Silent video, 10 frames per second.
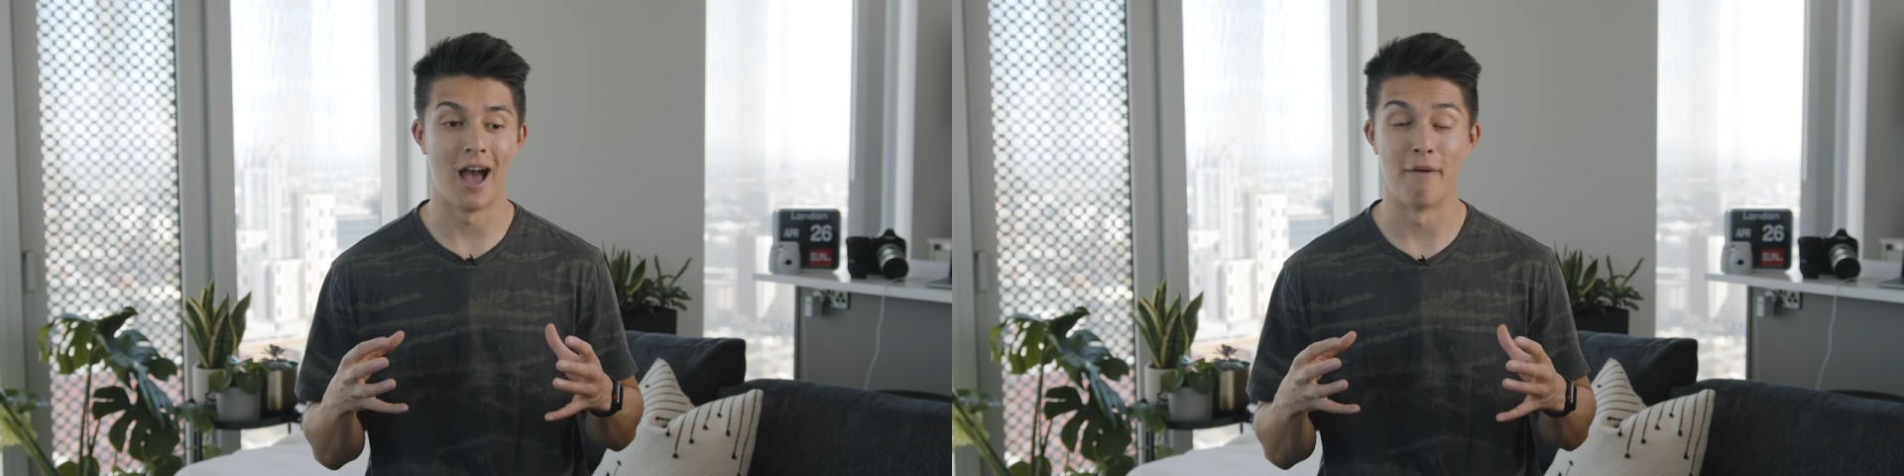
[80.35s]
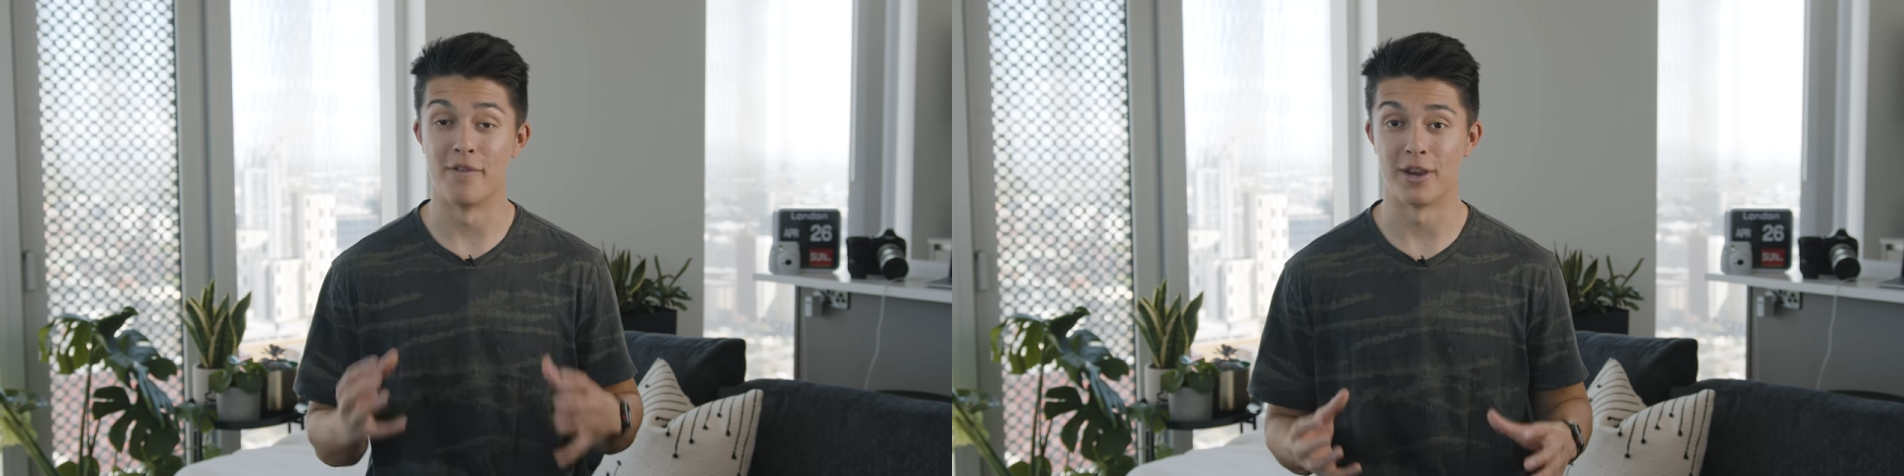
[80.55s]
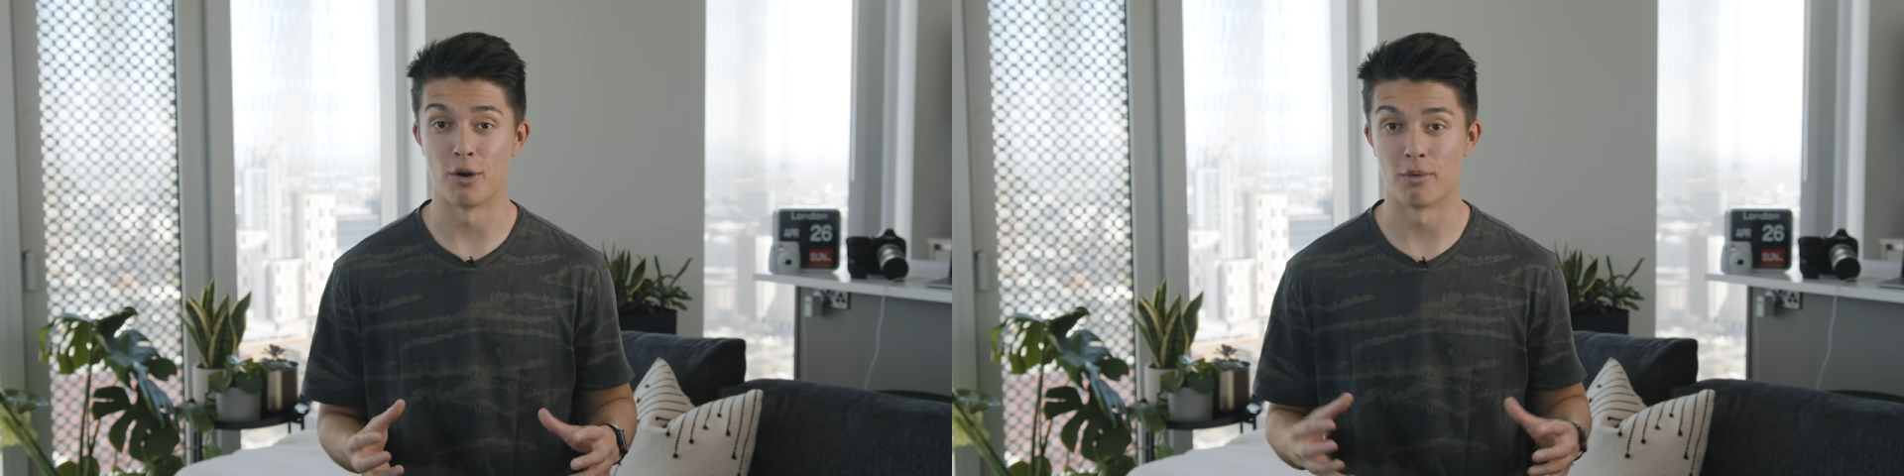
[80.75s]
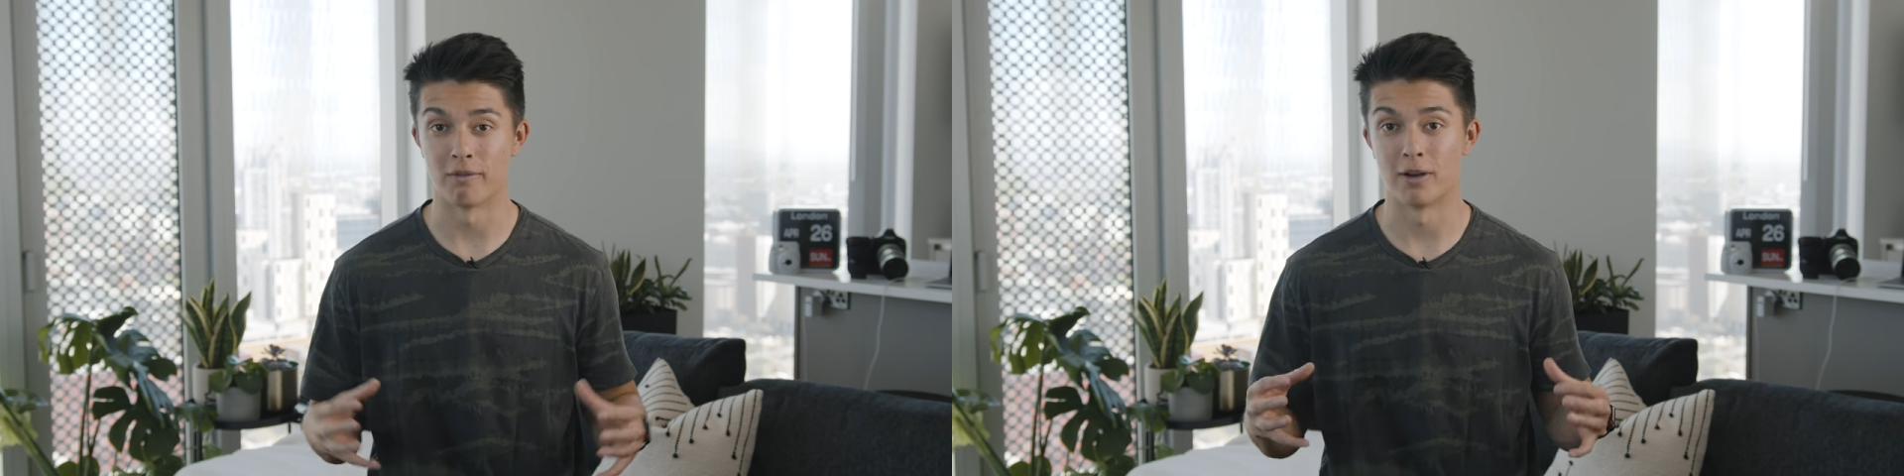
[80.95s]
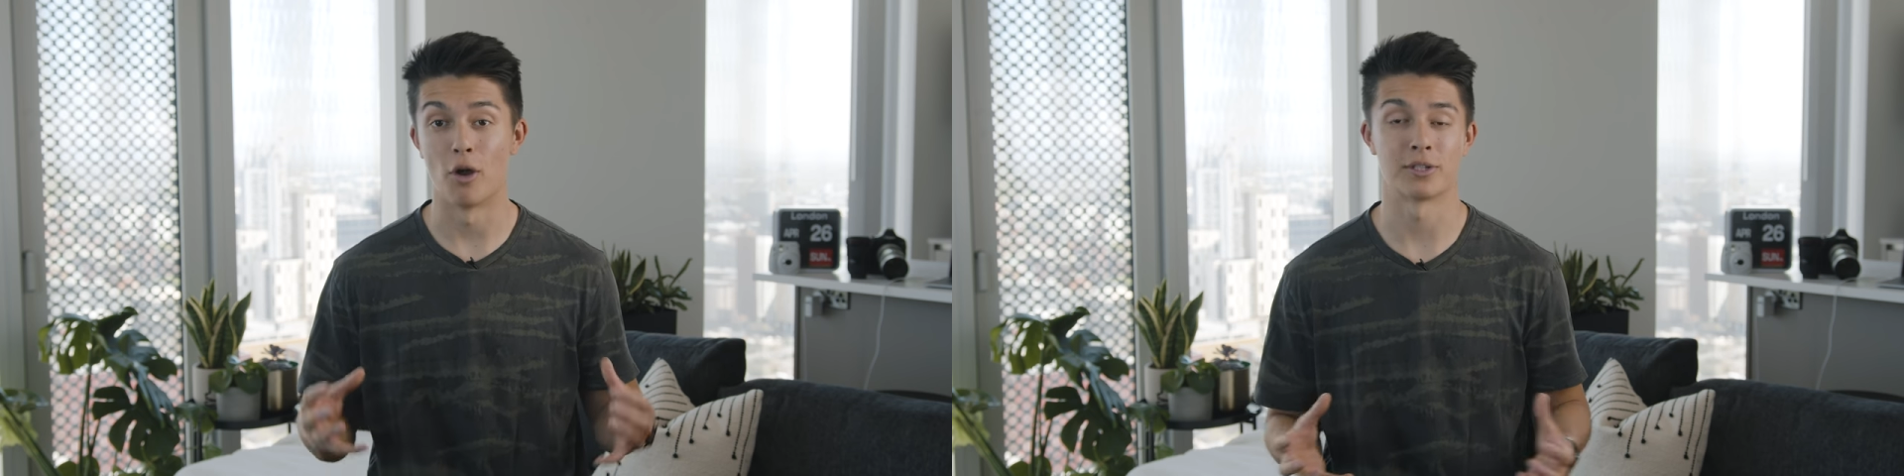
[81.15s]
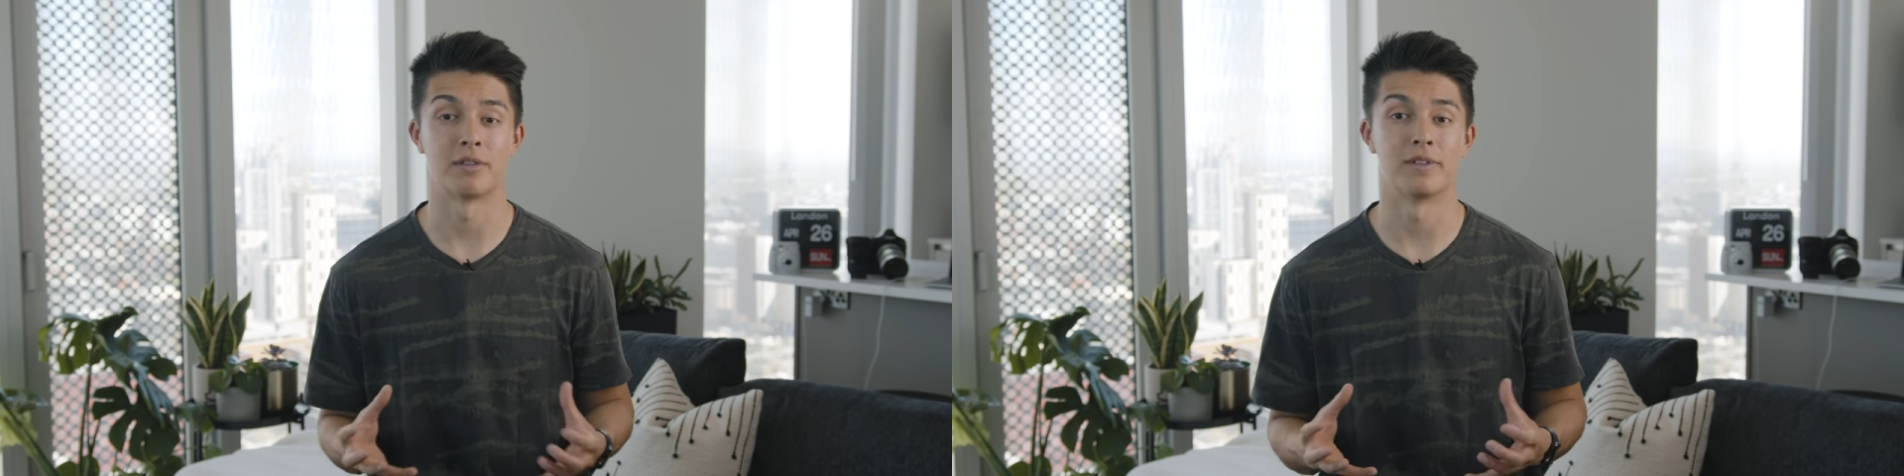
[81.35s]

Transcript: a video with lots